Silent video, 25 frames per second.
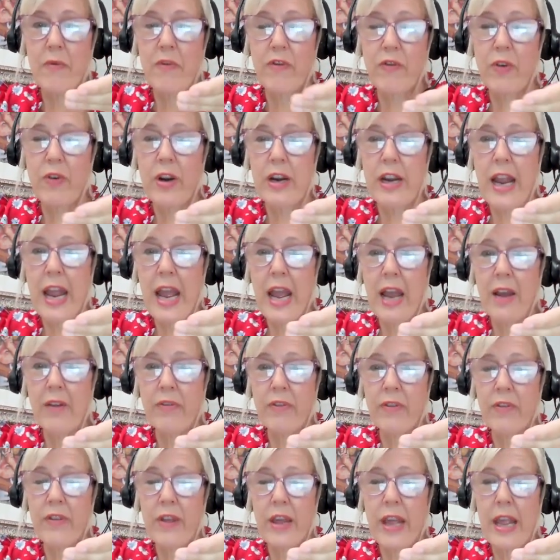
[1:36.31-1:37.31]
front half
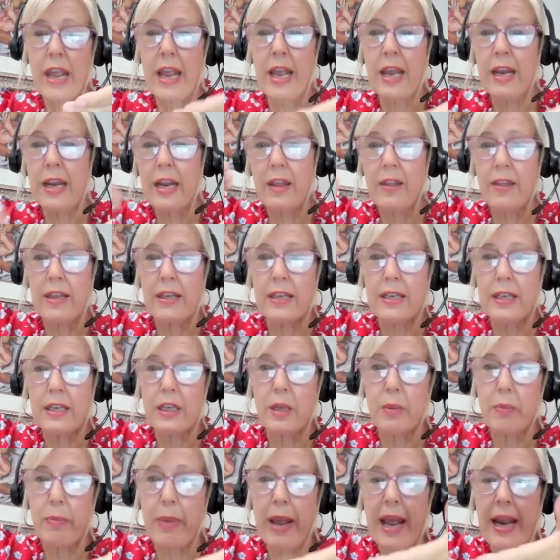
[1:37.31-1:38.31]
of the head and this is
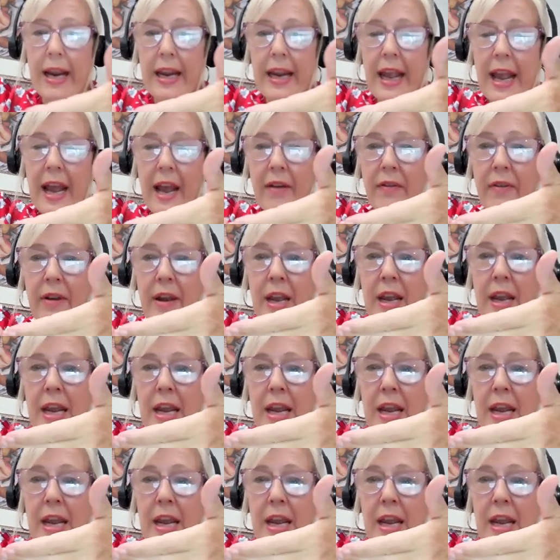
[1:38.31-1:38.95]
the back half,